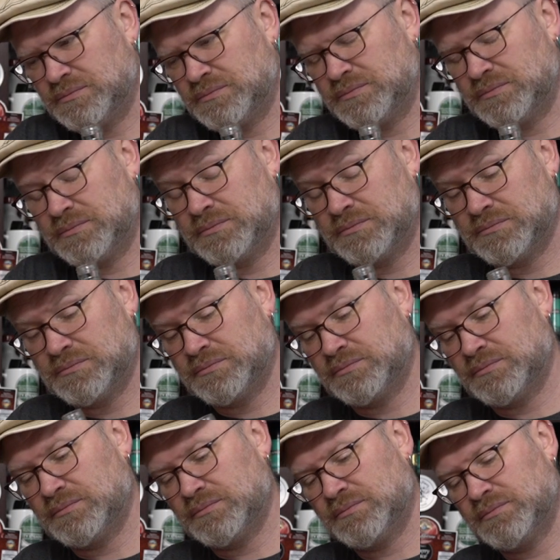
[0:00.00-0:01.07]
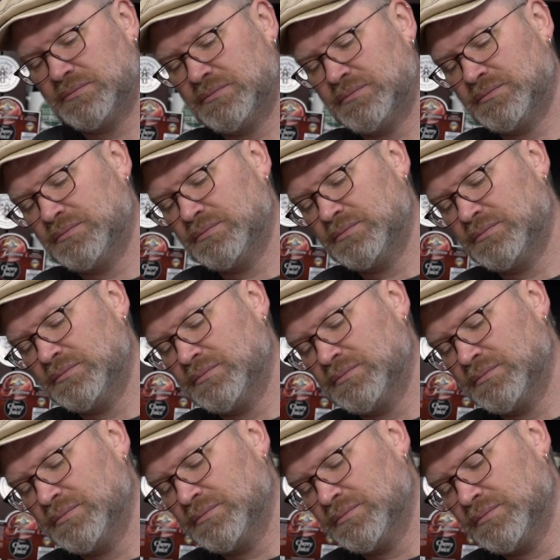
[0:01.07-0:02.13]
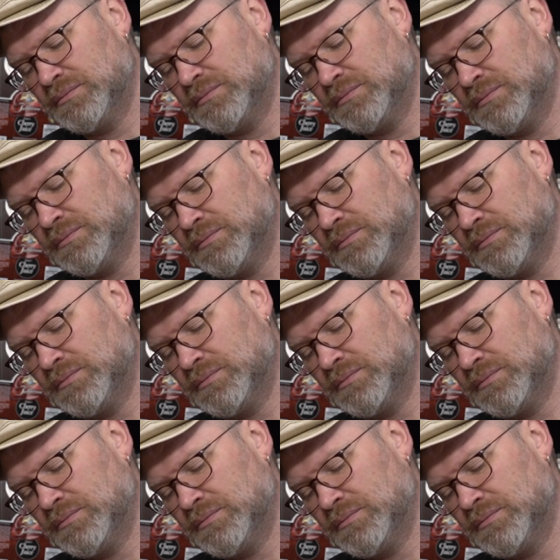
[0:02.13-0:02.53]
No words are spoken by the person on screen.